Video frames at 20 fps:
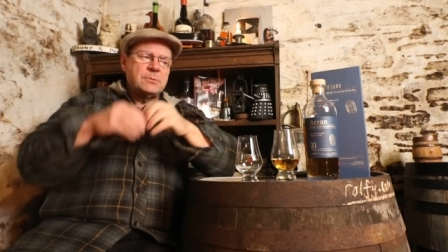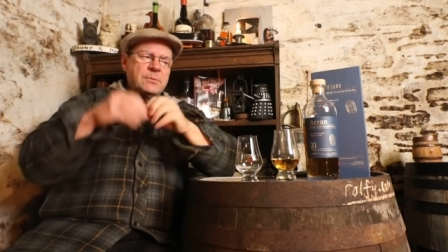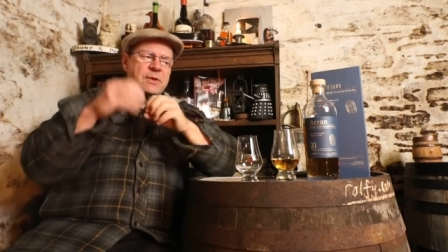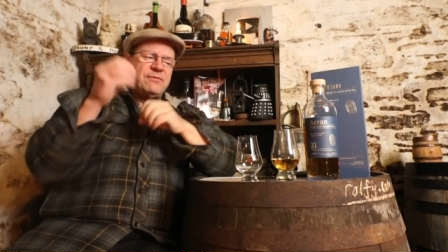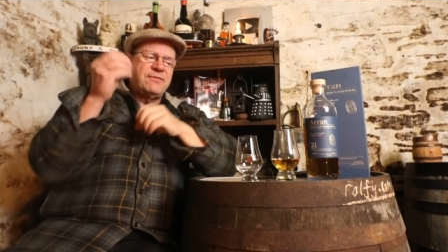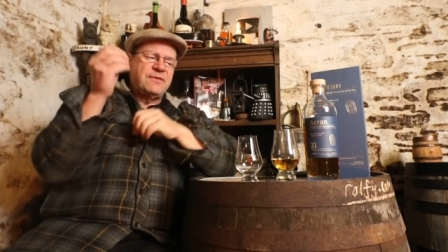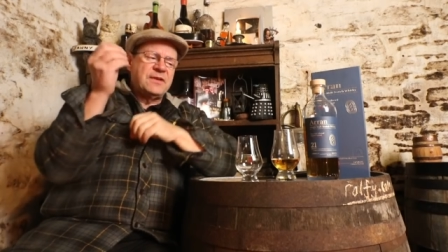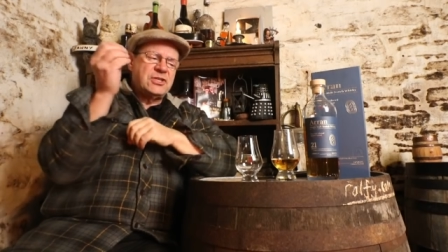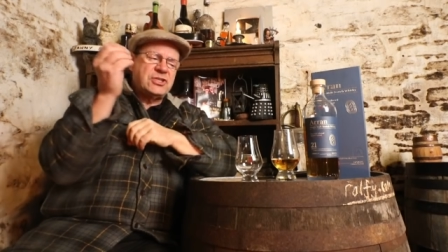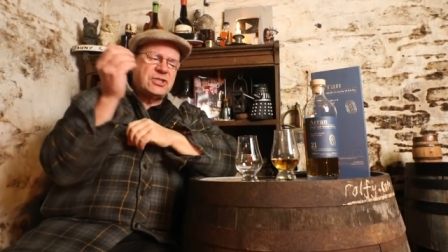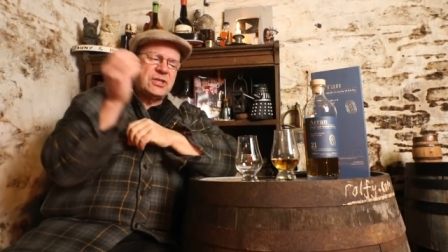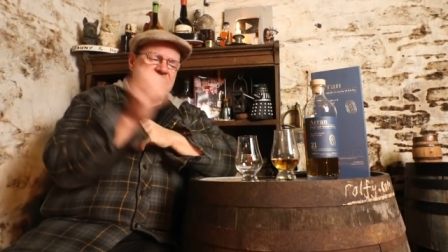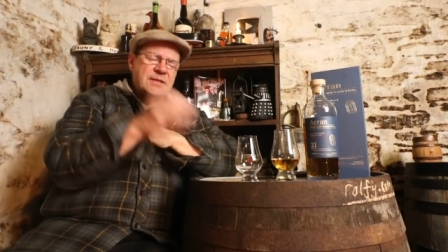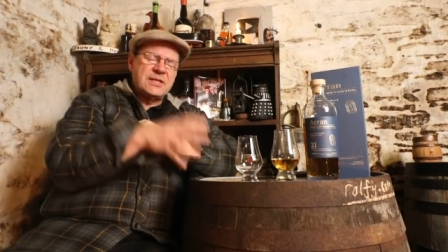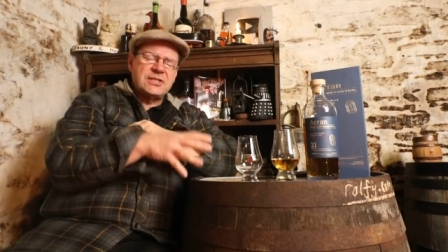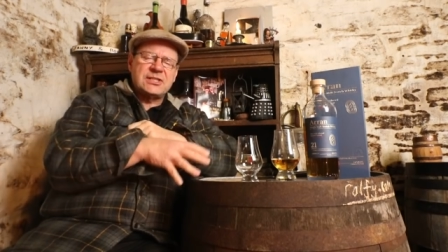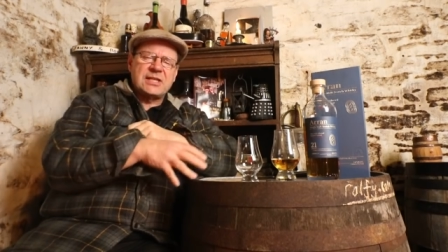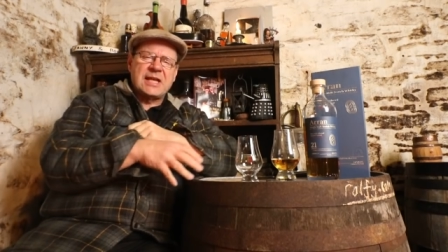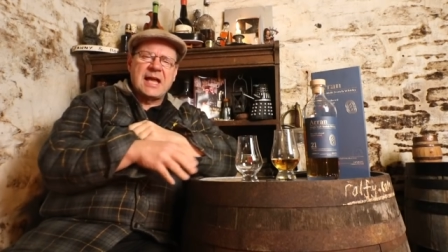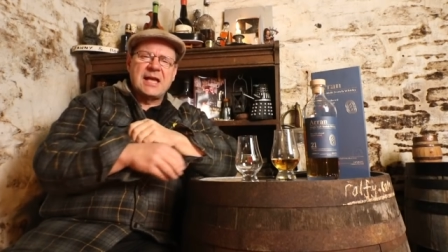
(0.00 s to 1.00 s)
and we finish in
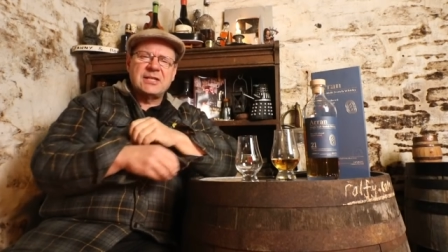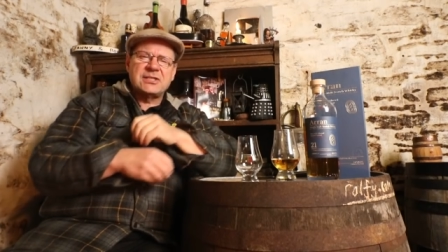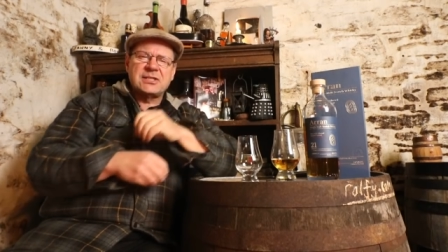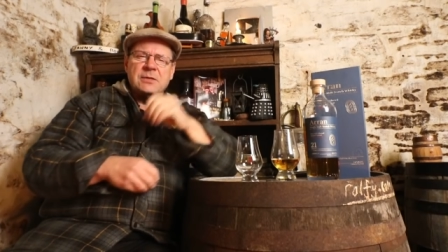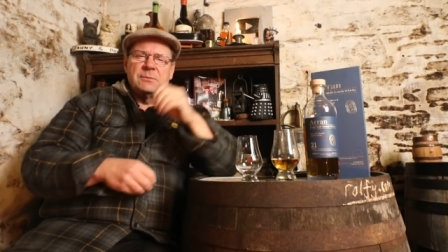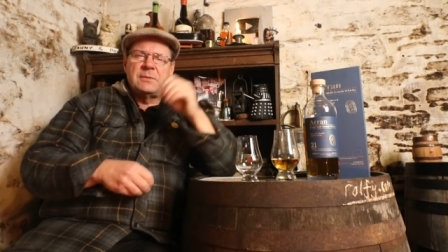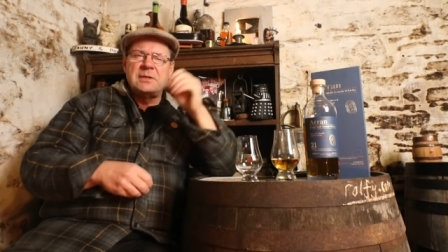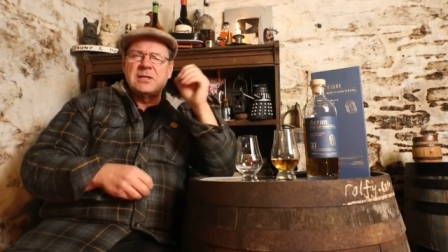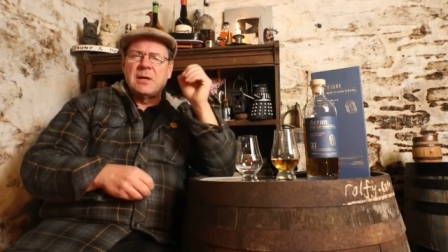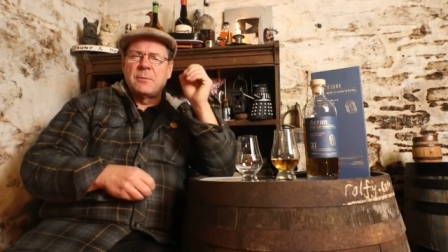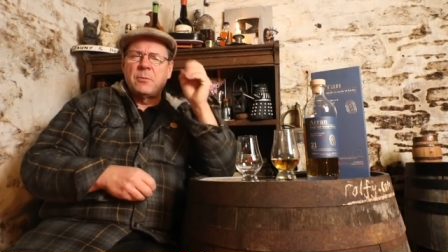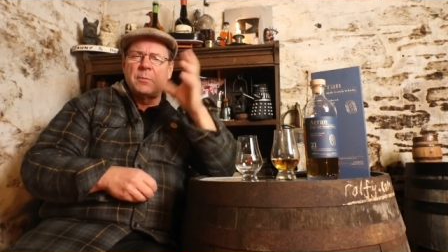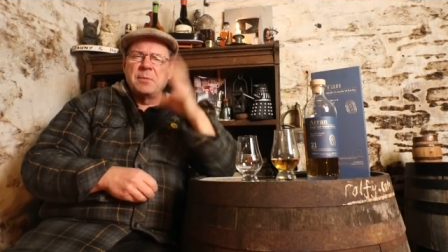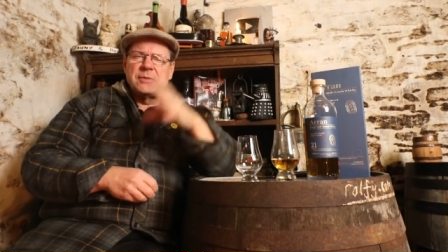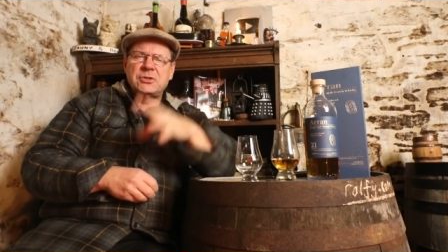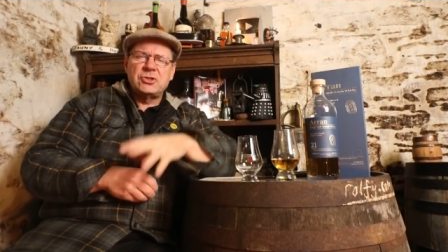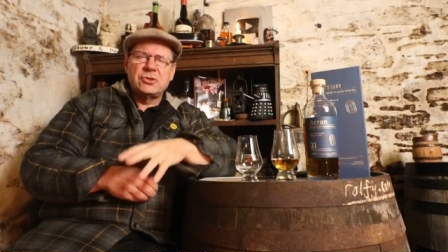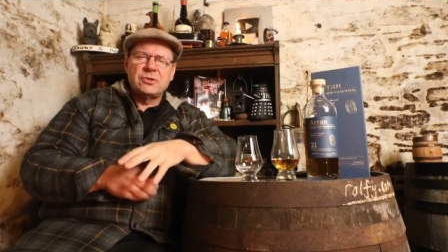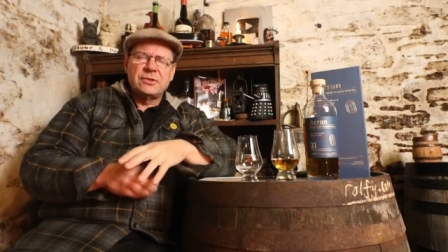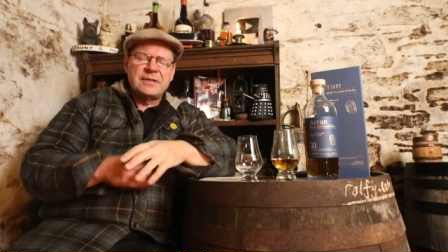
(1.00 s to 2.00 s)
this cask and we double
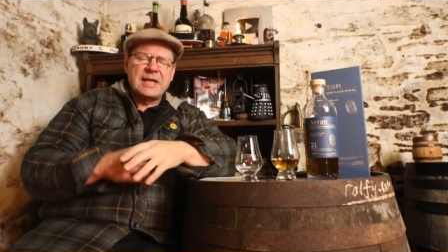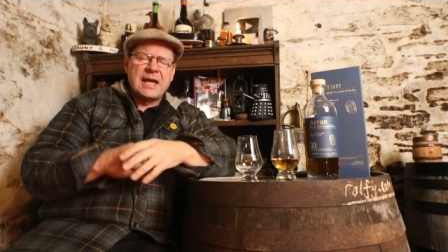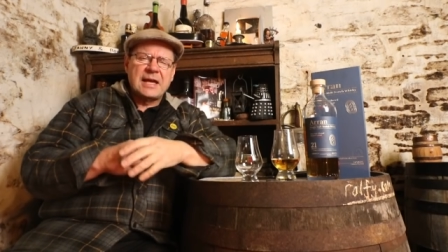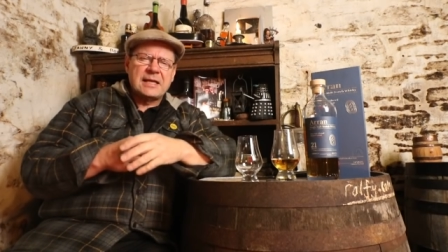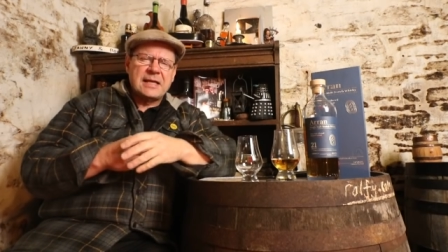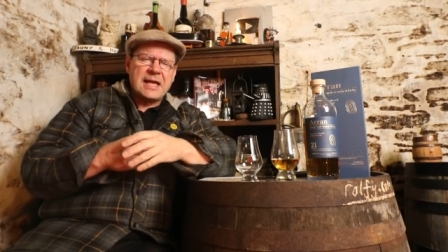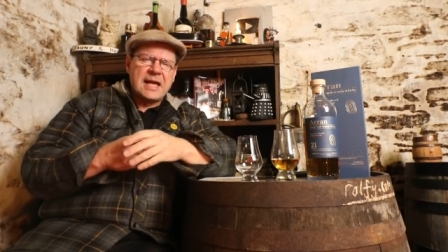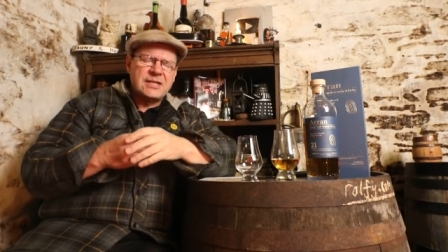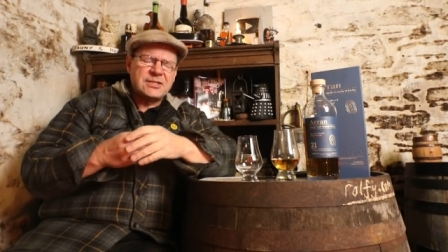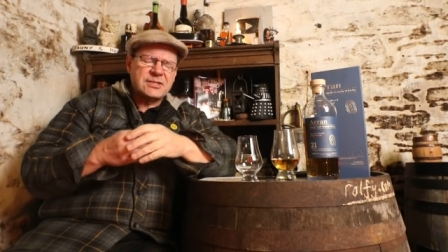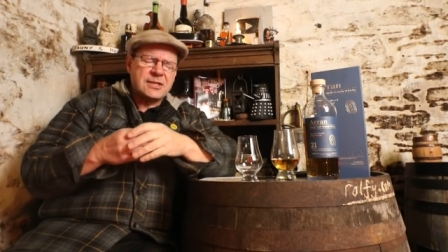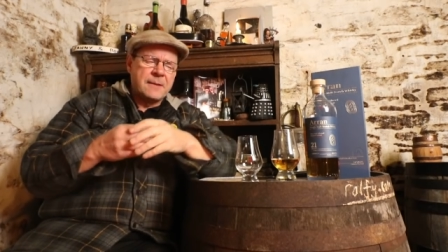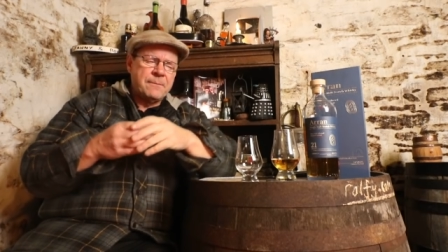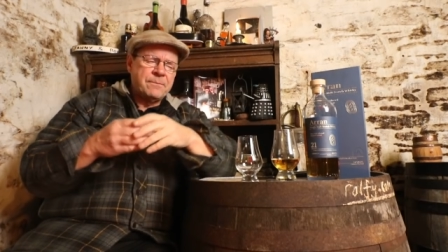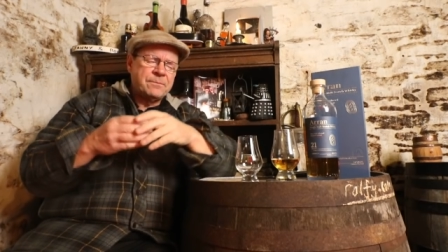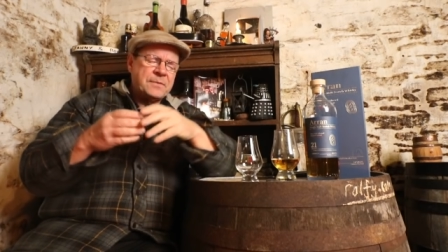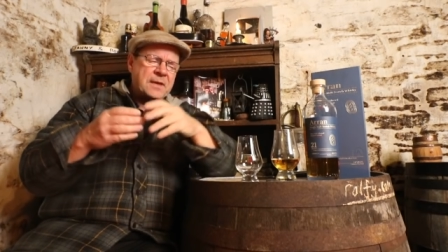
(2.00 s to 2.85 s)
mature in that cask.